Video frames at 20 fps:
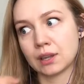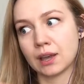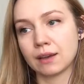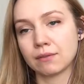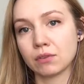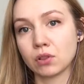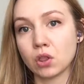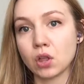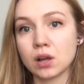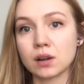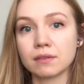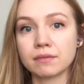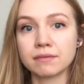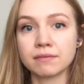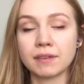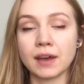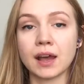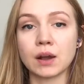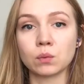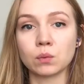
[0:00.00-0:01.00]
have a lot of
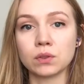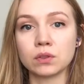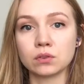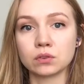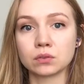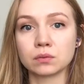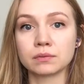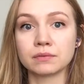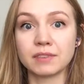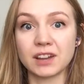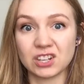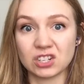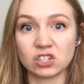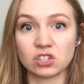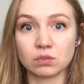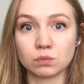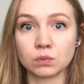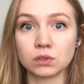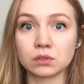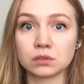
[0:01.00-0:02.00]
fat with your
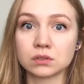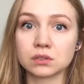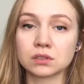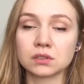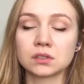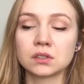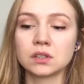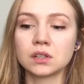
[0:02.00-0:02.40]
vegetables.